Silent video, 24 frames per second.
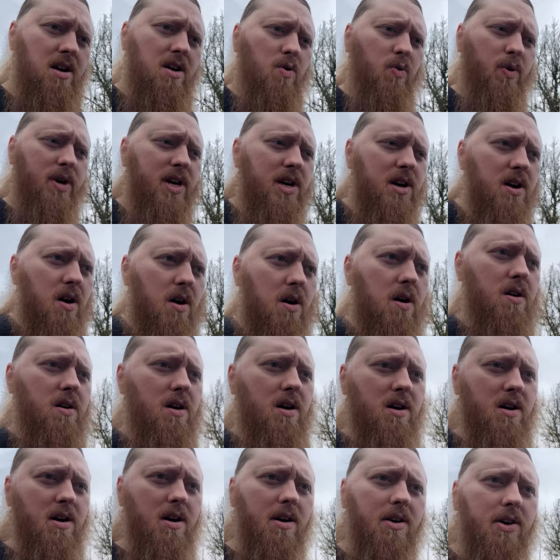we
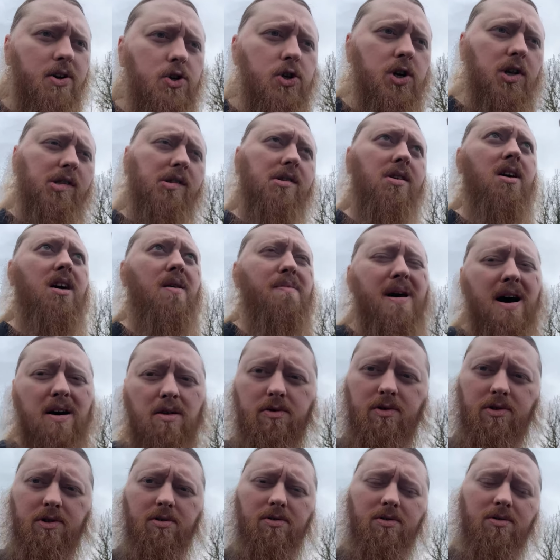are just
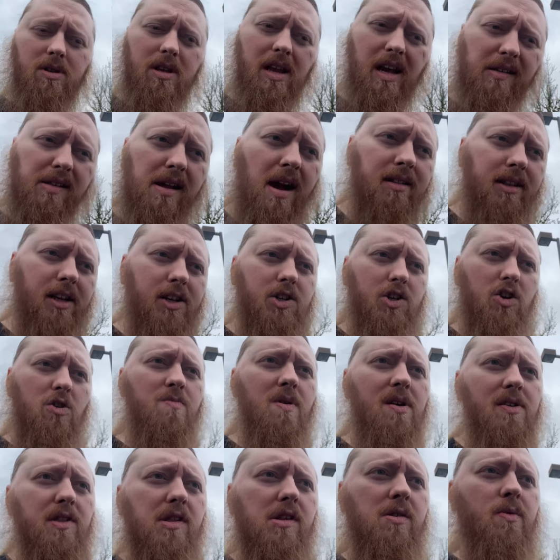about exactly 2
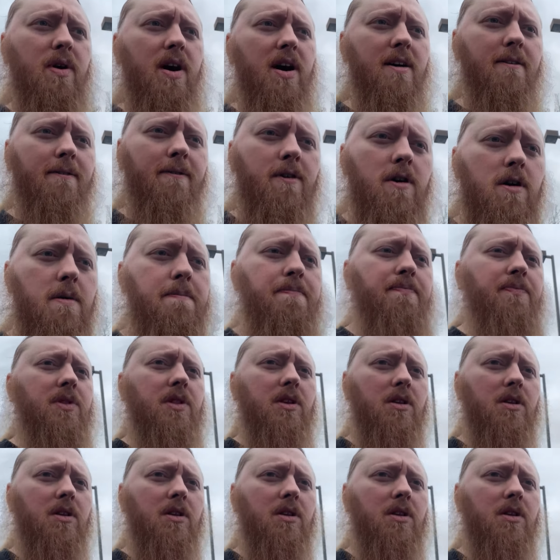months away from